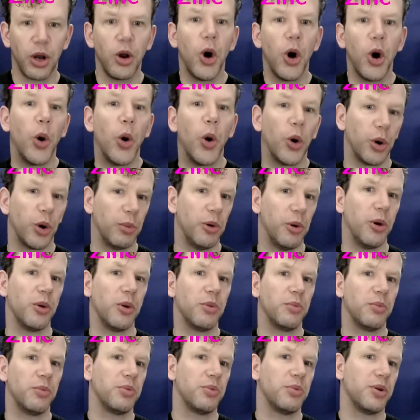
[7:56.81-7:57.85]
hormone
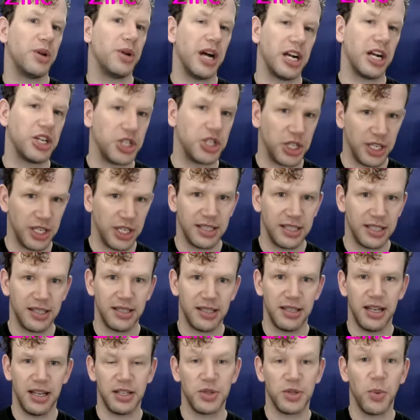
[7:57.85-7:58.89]
production
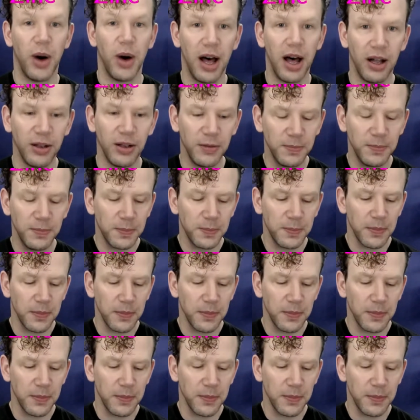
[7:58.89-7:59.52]
as well.